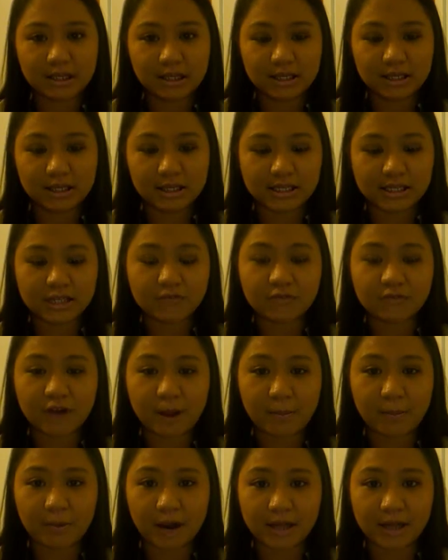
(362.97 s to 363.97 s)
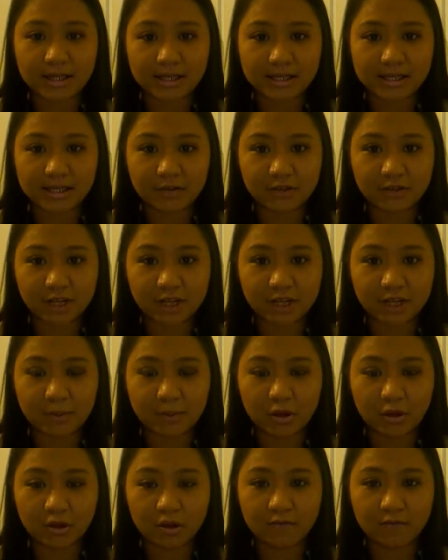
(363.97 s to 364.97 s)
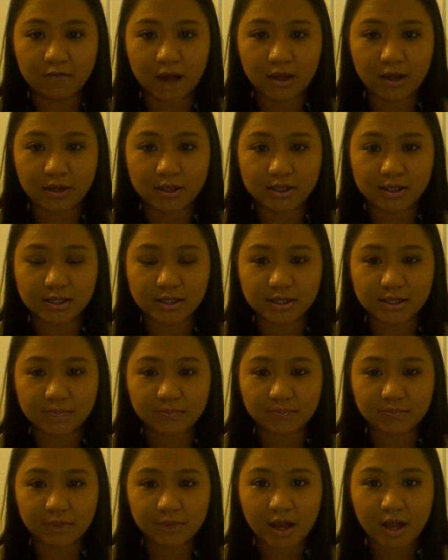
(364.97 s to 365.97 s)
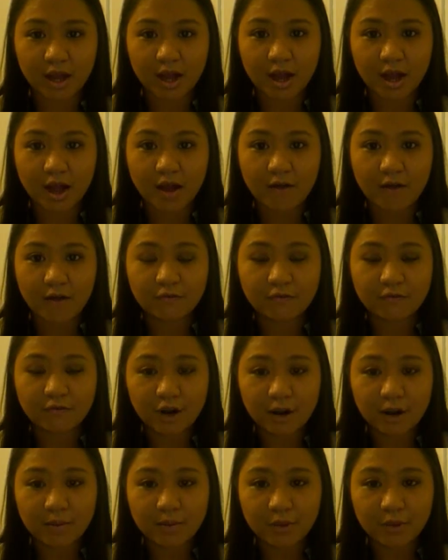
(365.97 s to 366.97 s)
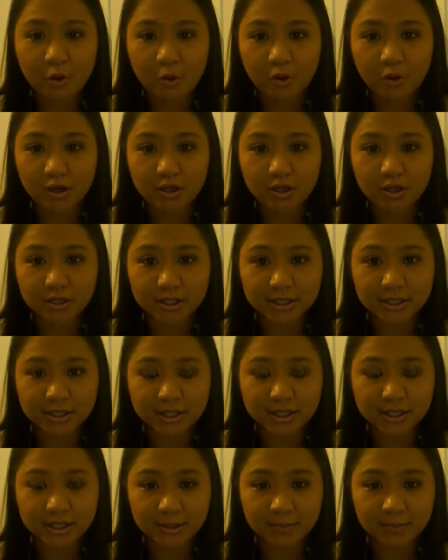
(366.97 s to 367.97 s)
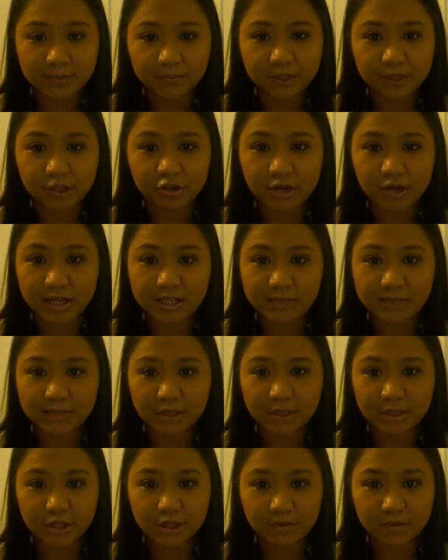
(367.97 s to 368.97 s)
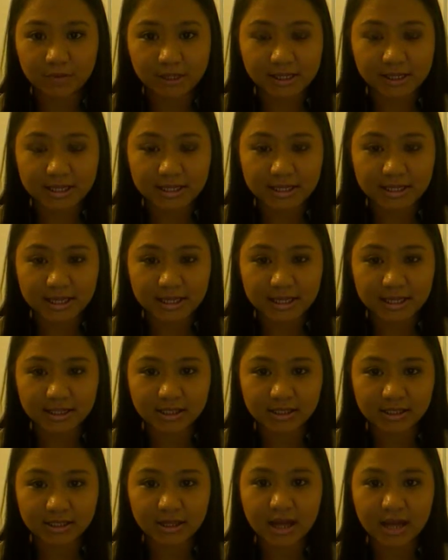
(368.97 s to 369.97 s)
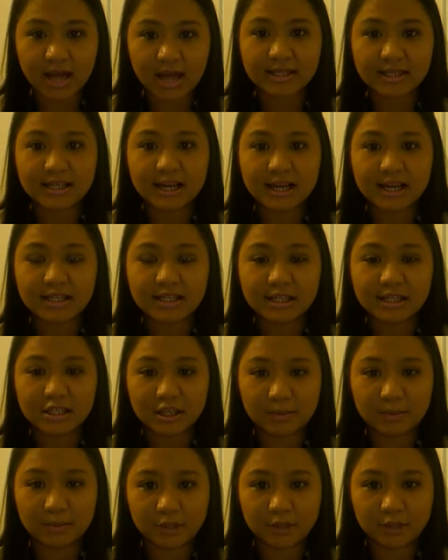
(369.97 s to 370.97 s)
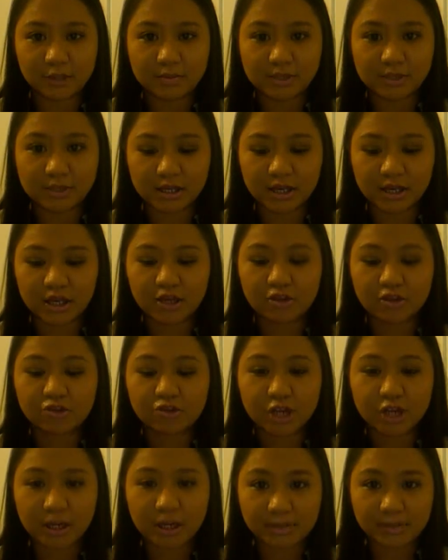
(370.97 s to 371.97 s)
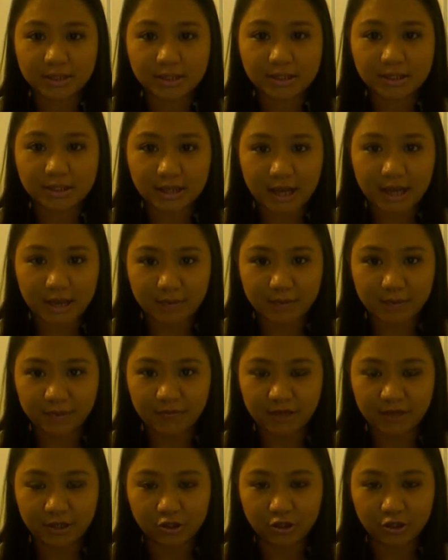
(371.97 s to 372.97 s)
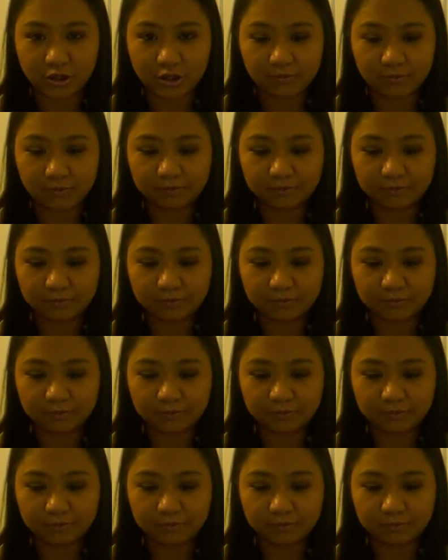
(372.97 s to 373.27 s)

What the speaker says: the disease process of the Ebola virus from the origins, the transmission of the disease, signs and symptoms, treatment, and prevention.